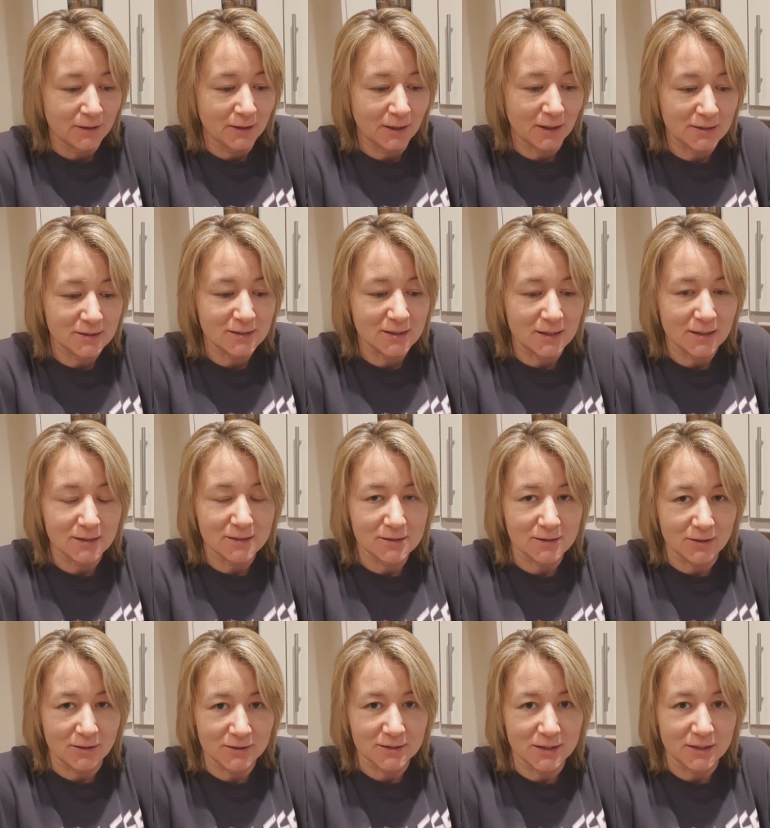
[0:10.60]
Kenzie
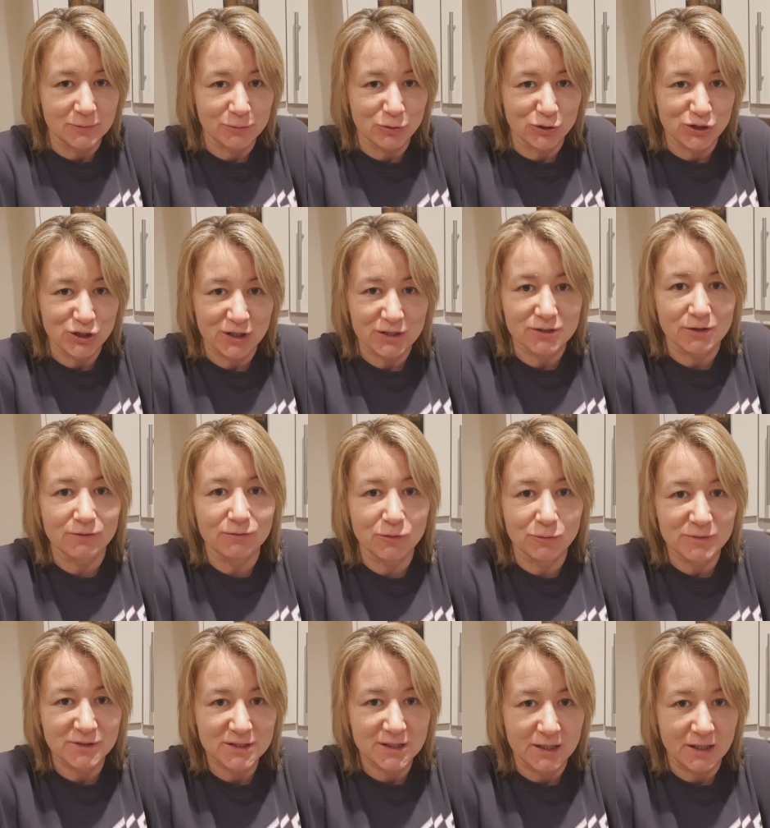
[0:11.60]
started projectile
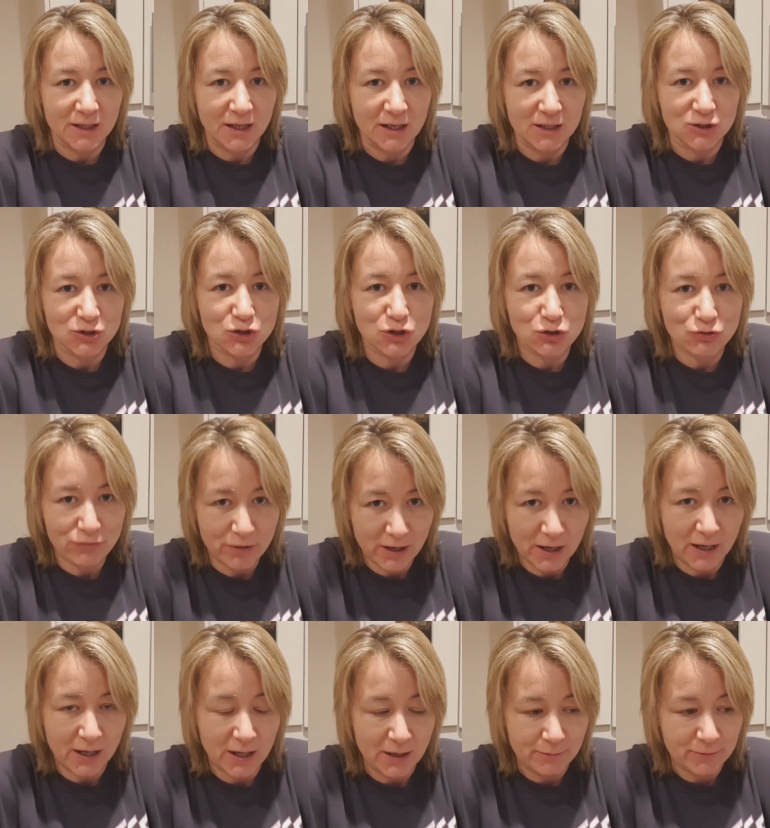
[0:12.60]
vomiting at three
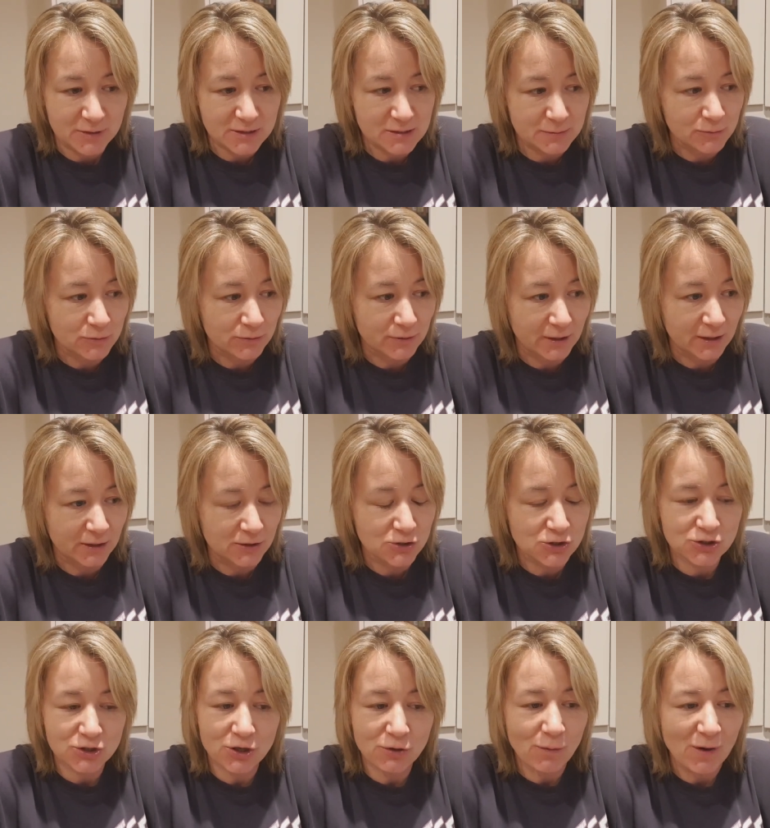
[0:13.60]
A M this morning.
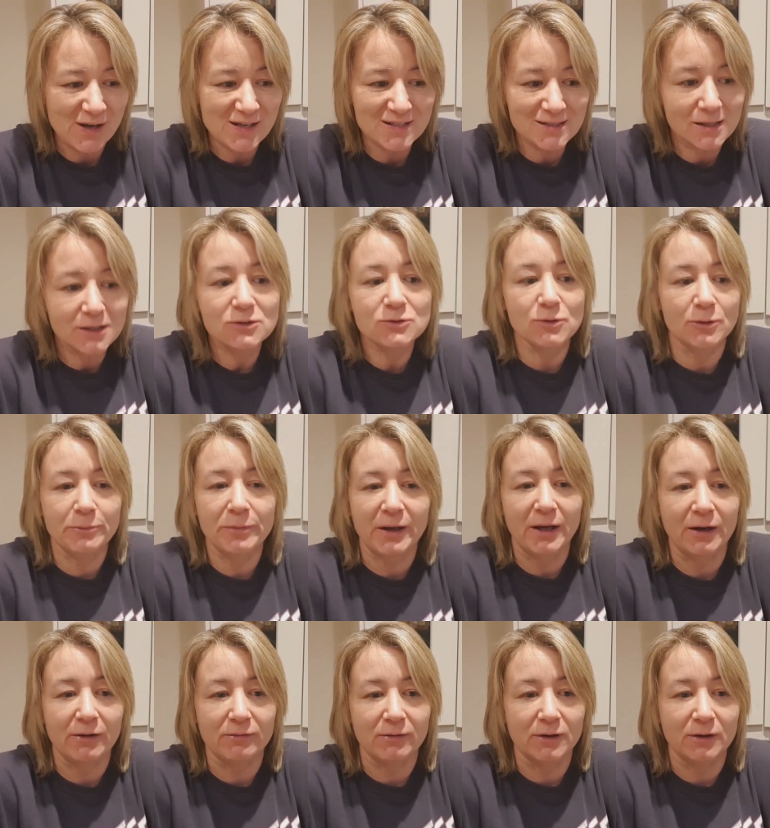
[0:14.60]
Do you know what I said to a
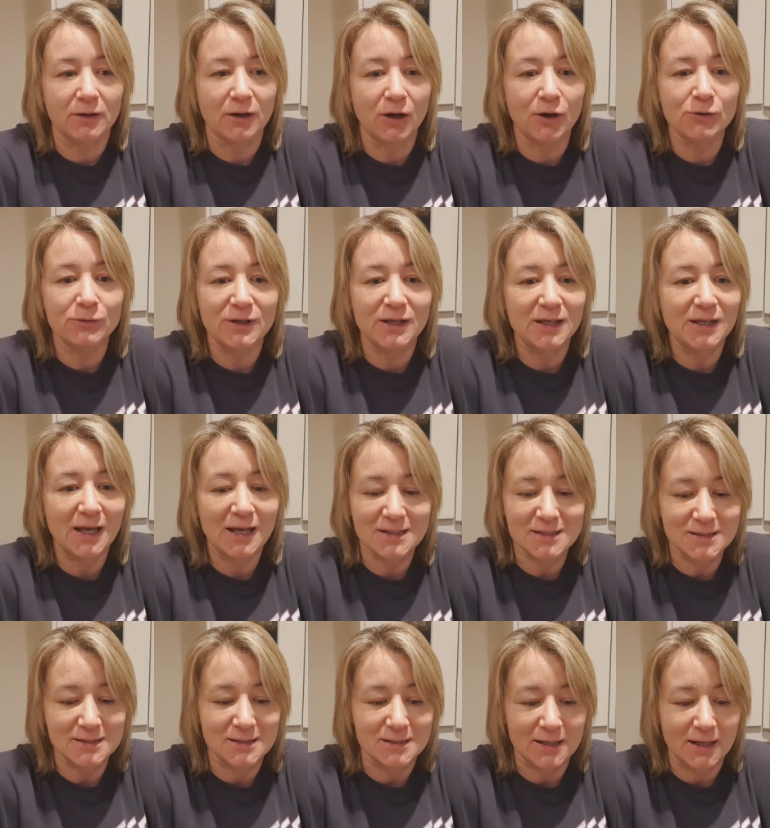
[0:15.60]
parent only
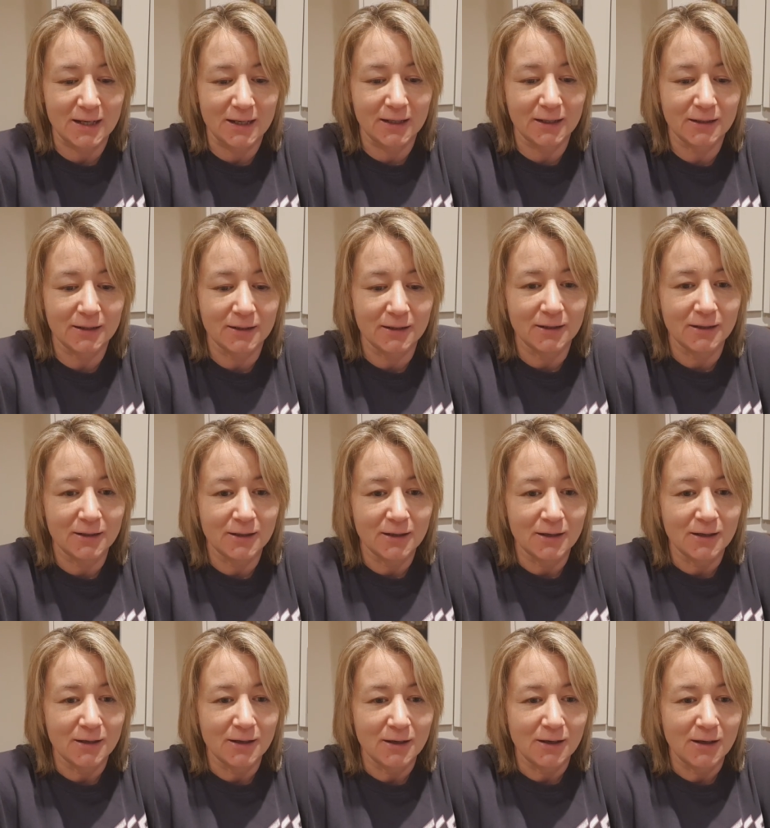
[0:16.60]
yesterday?
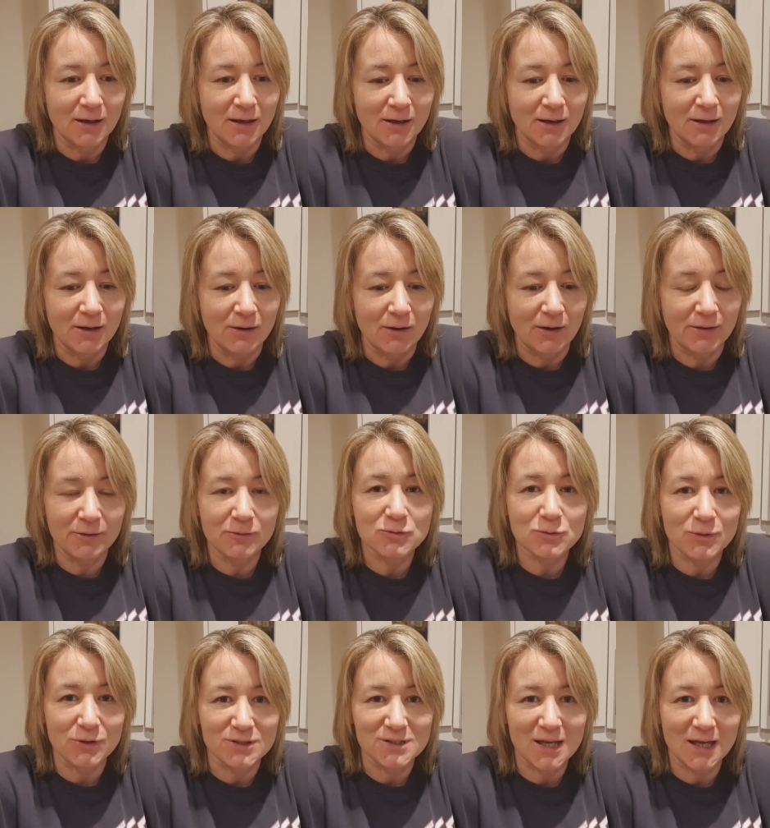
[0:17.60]
I think it was
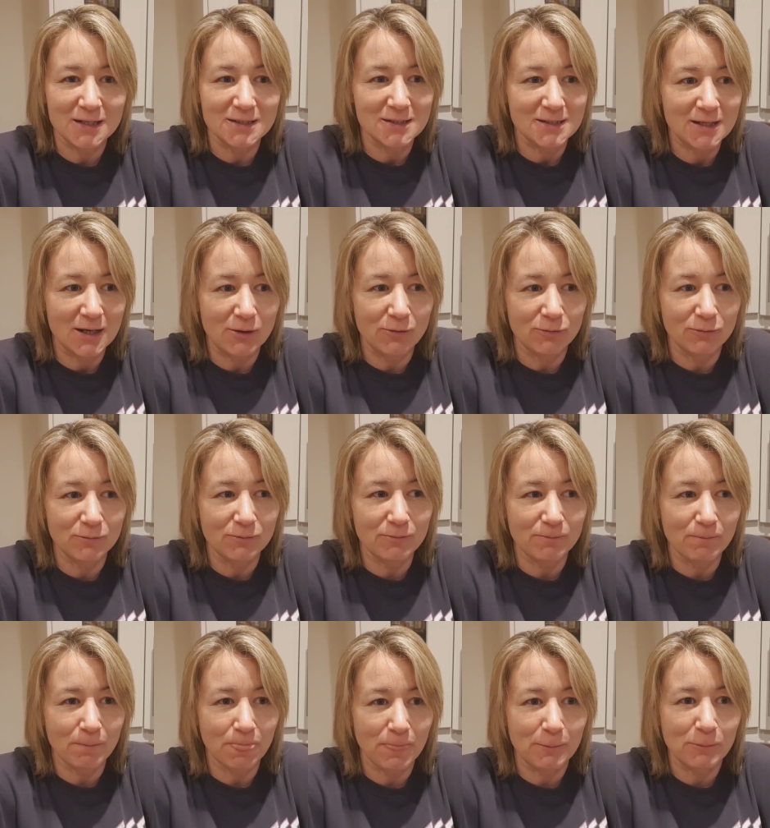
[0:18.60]
when I was handing out
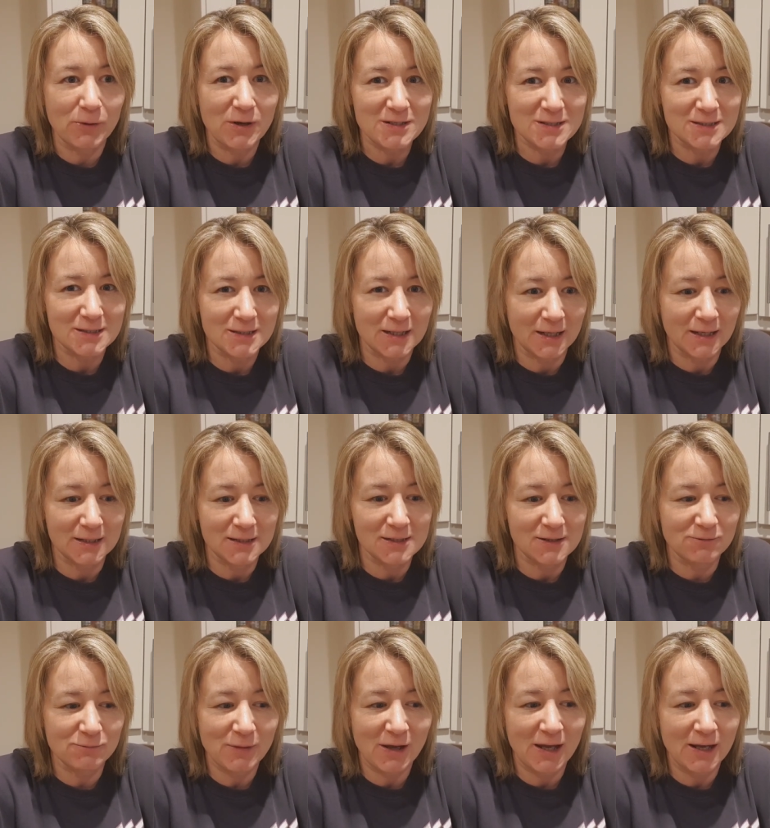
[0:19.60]
the presents the kids
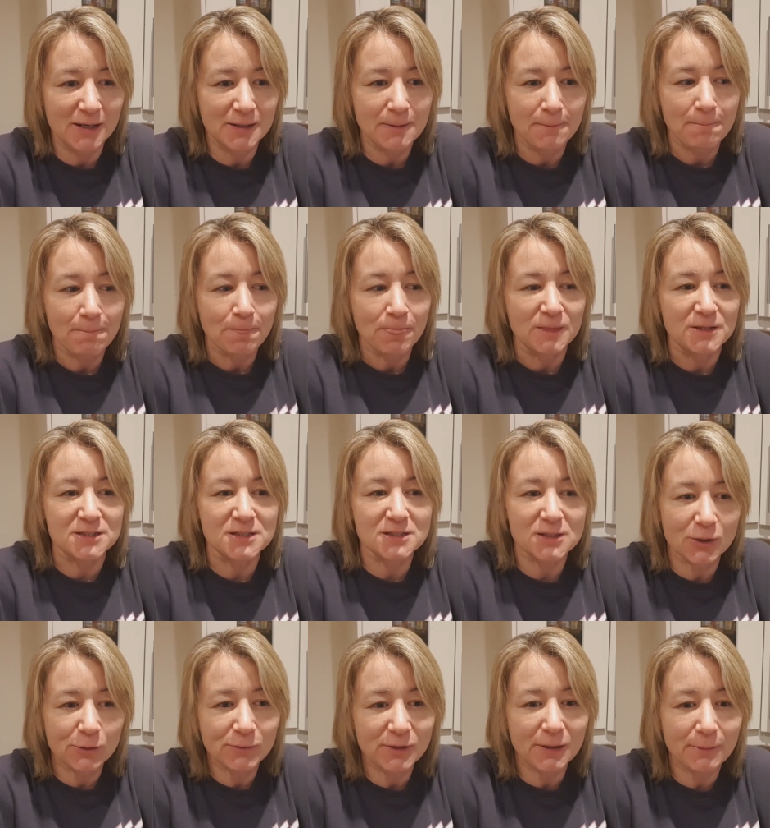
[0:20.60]
have made. There's
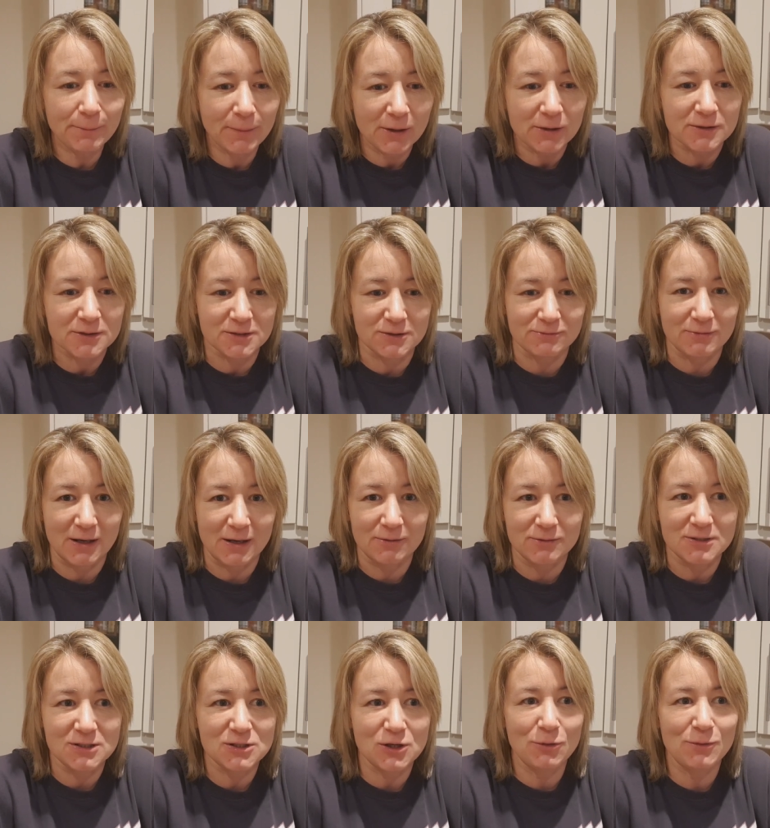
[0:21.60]
so many bugs
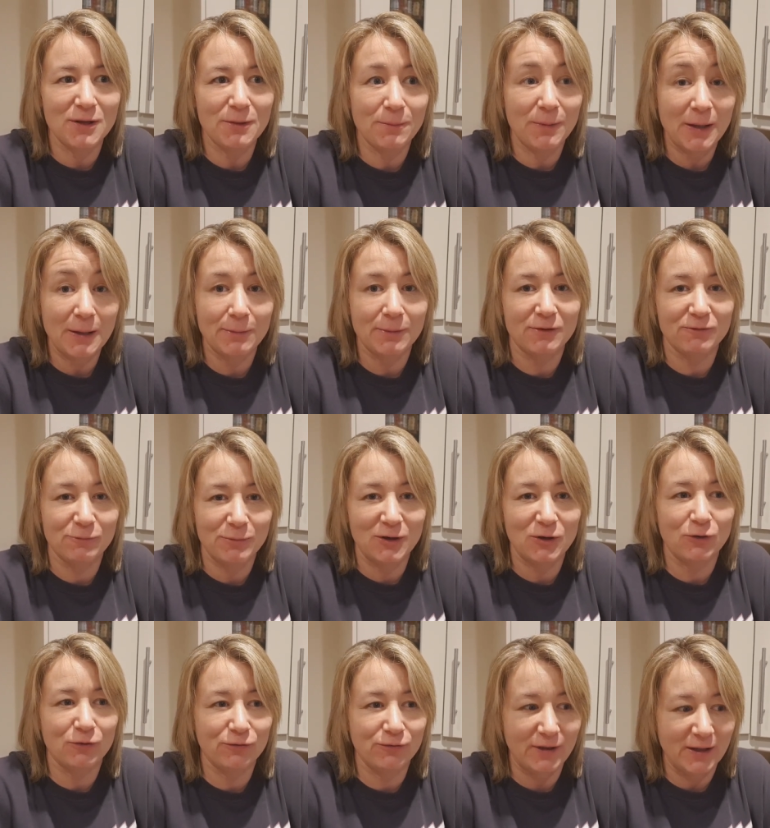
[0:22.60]
around, so many people have been
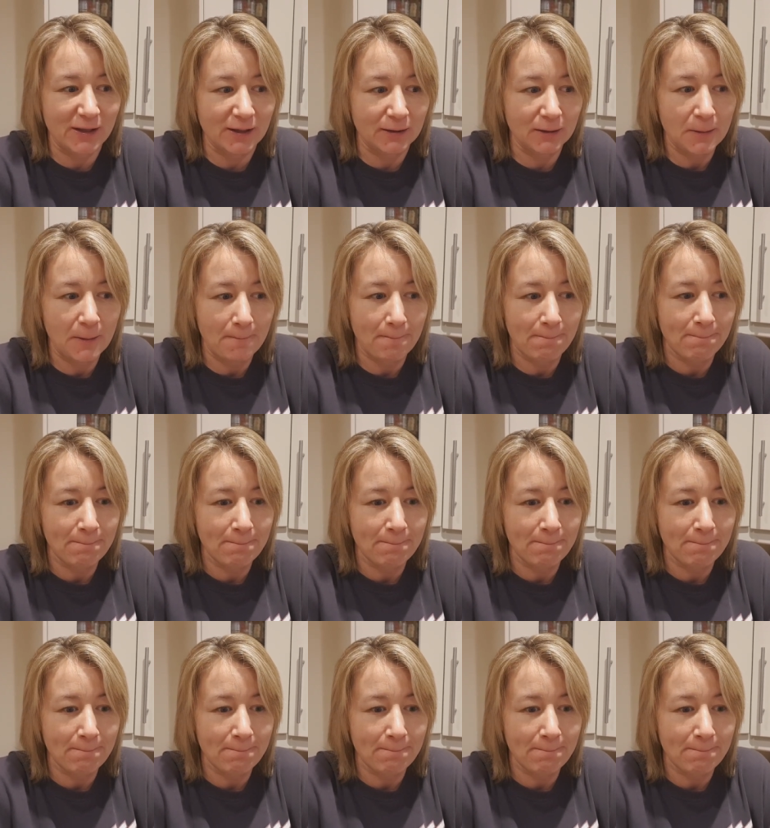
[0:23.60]
off ill.